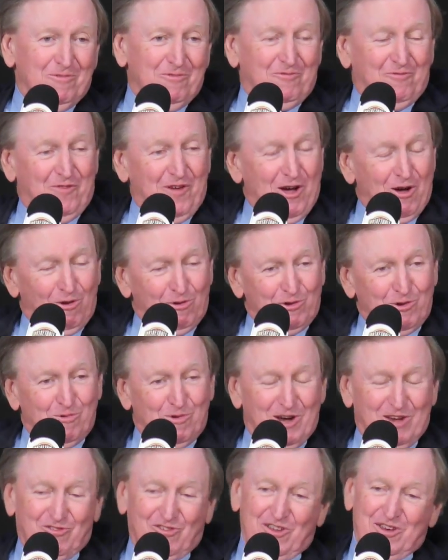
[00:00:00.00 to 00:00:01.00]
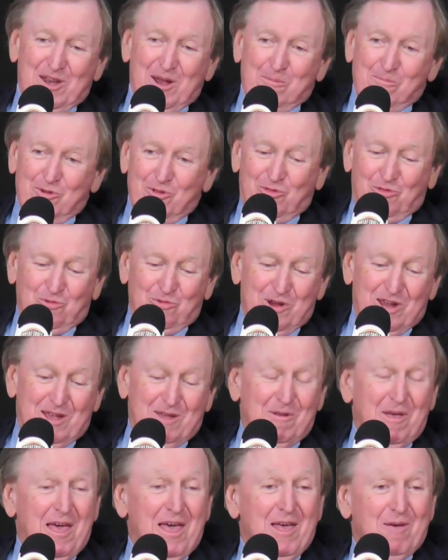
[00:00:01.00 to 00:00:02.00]
fell to us at number
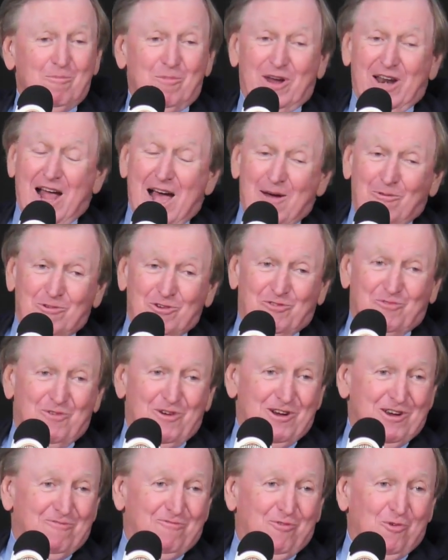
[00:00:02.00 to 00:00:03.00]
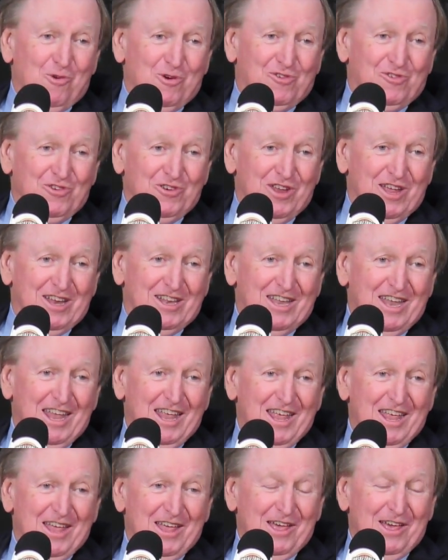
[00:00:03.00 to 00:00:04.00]
3, but I was very fortunate
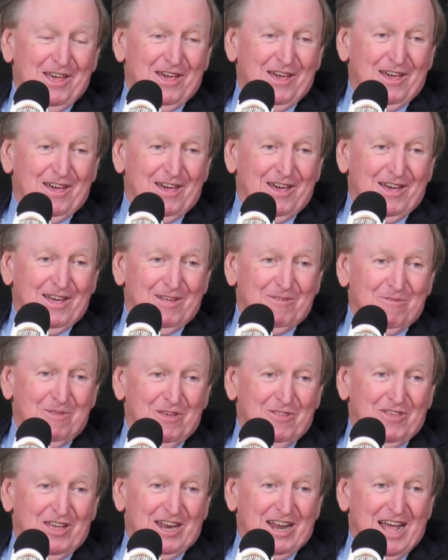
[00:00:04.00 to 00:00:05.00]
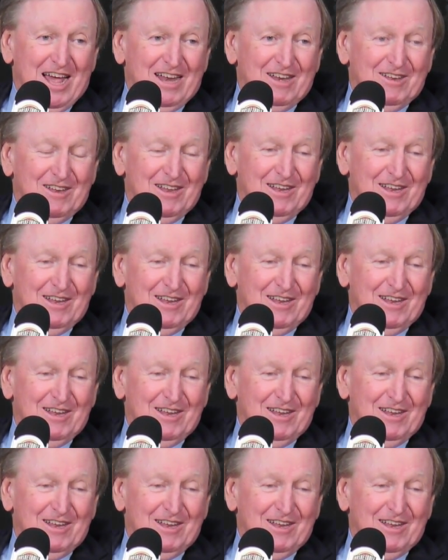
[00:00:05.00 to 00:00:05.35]
that I